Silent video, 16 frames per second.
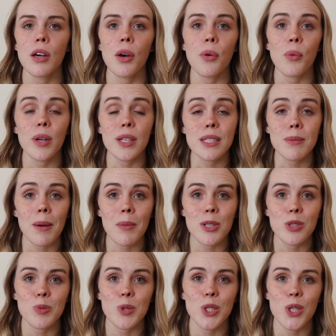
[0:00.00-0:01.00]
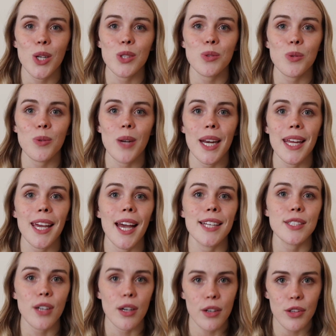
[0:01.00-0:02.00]
Once my measurement charts were ready, I
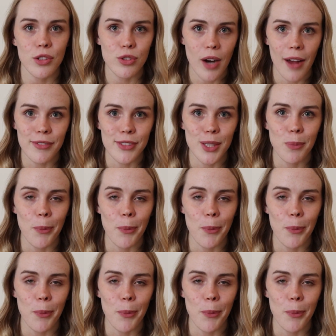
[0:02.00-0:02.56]
started the drafting